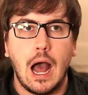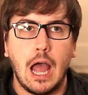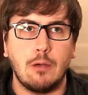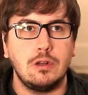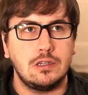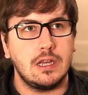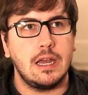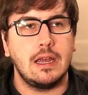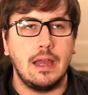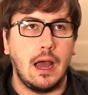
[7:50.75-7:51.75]
I would
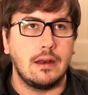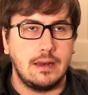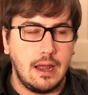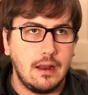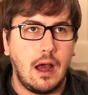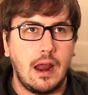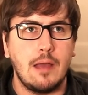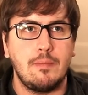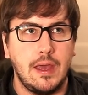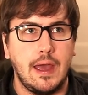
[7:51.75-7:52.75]
say, yeah, an
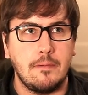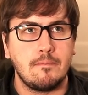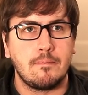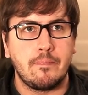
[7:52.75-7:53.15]
IPA.